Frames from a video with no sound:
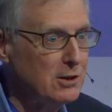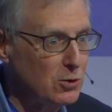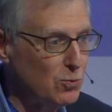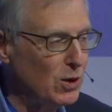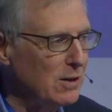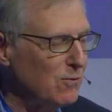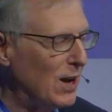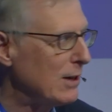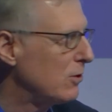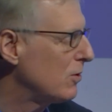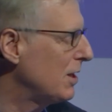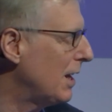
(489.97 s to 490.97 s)
Spreading
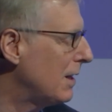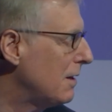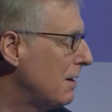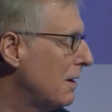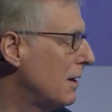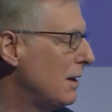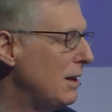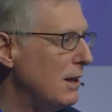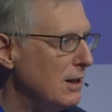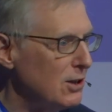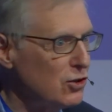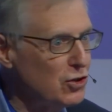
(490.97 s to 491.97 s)
factor 10
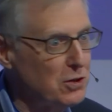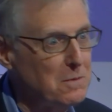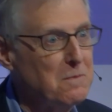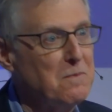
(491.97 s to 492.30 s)
is